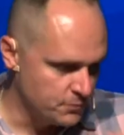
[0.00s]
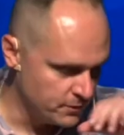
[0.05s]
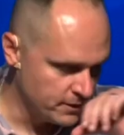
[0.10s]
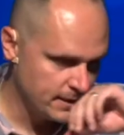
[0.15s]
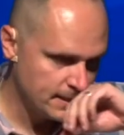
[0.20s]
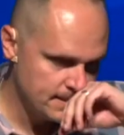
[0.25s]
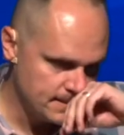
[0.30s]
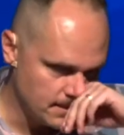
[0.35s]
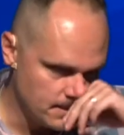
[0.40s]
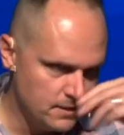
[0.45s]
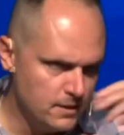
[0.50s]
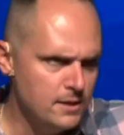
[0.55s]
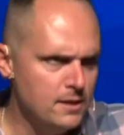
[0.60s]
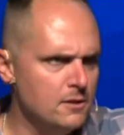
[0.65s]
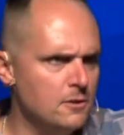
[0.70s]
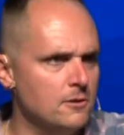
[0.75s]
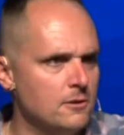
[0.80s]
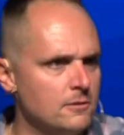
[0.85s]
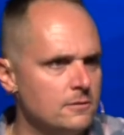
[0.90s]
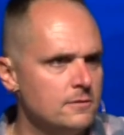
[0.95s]
Ricky said,
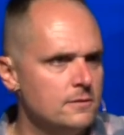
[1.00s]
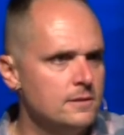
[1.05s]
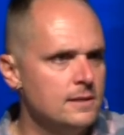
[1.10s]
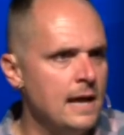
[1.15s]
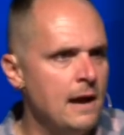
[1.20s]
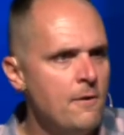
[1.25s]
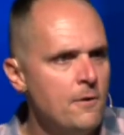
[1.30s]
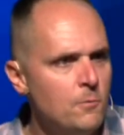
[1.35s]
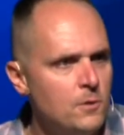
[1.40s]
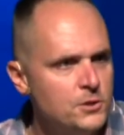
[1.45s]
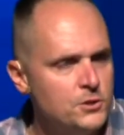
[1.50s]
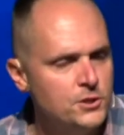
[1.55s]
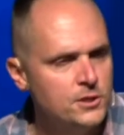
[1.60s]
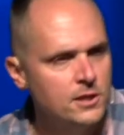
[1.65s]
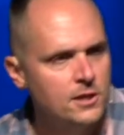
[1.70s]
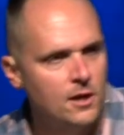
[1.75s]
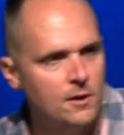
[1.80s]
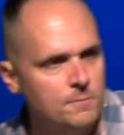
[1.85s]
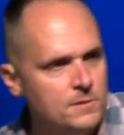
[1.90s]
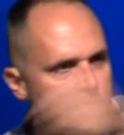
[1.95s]
Neil, now I want you to
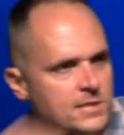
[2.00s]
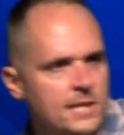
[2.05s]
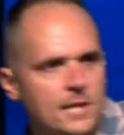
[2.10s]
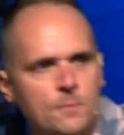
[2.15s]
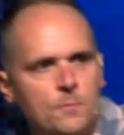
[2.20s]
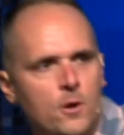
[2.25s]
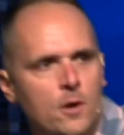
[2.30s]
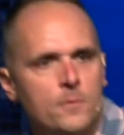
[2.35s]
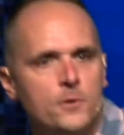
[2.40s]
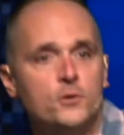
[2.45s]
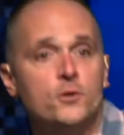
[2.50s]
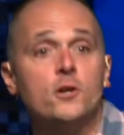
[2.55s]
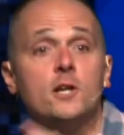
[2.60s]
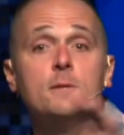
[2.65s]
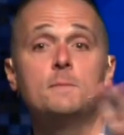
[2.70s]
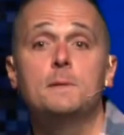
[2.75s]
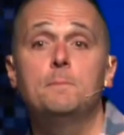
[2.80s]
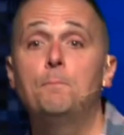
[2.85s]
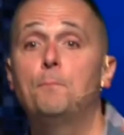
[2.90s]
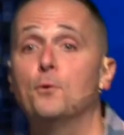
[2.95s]
come to Santa Barbara and you're going
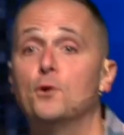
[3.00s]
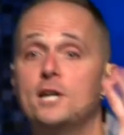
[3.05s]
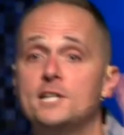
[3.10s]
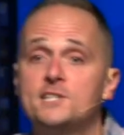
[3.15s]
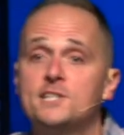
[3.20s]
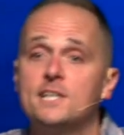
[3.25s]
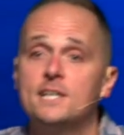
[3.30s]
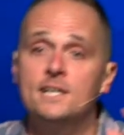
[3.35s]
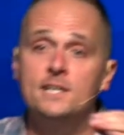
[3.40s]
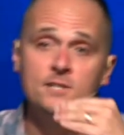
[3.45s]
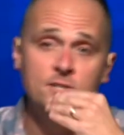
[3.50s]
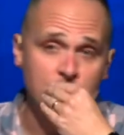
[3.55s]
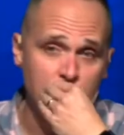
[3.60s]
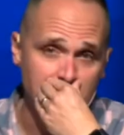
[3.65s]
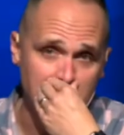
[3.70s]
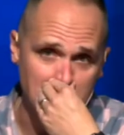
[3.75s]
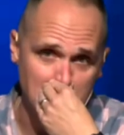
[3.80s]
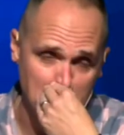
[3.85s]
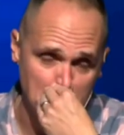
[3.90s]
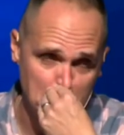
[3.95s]
to be Britt's
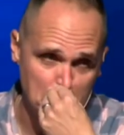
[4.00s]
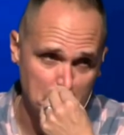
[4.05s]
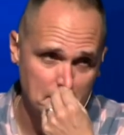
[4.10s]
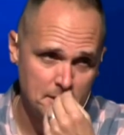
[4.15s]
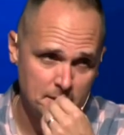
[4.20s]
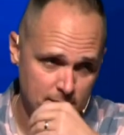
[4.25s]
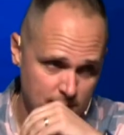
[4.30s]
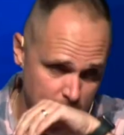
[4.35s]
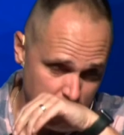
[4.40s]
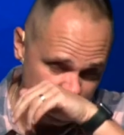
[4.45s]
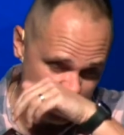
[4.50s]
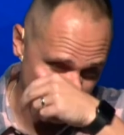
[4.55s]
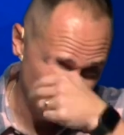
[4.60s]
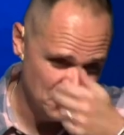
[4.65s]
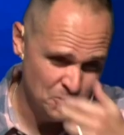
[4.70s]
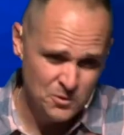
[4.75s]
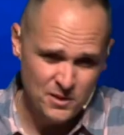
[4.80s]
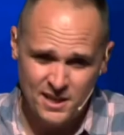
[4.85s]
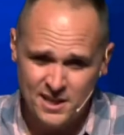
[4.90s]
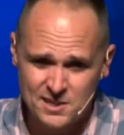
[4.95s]
intern. I was like,
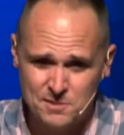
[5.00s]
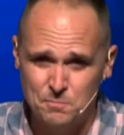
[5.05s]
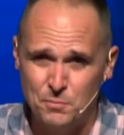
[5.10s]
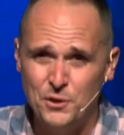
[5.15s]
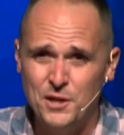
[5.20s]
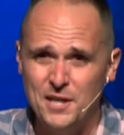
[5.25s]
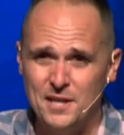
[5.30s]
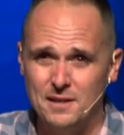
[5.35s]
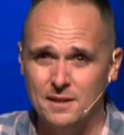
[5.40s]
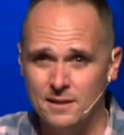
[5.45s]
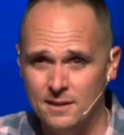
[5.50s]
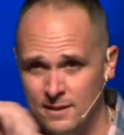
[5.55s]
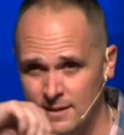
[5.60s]
who the heck's Britt?